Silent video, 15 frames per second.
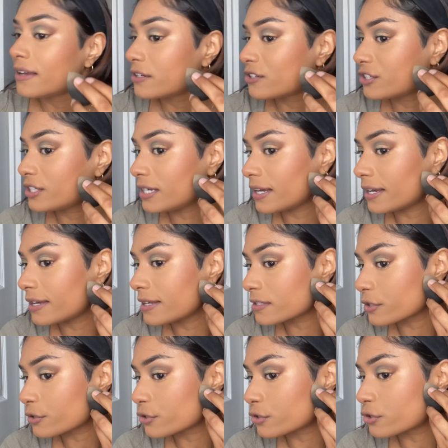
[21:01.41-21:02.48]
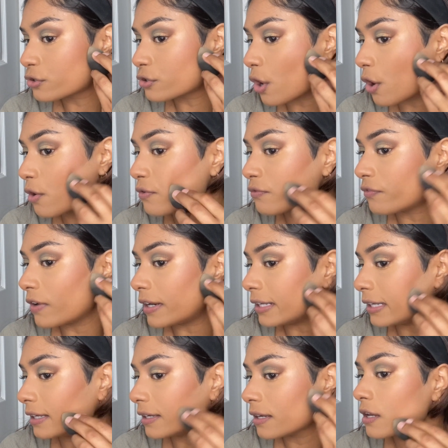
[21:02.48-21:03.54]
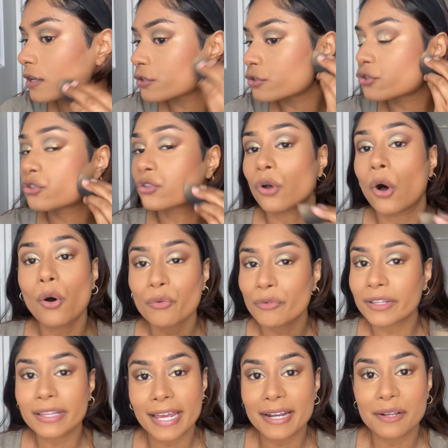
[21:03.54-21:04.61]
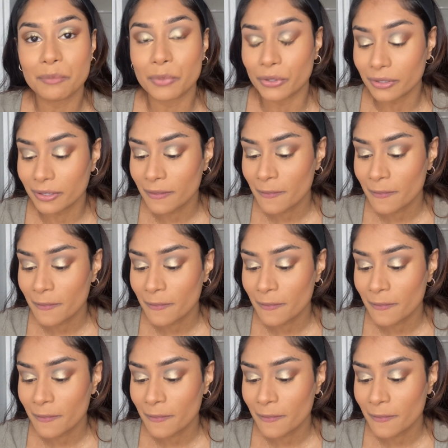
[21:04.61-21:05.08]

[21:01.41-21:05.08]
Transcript: She is so funny, so relatable.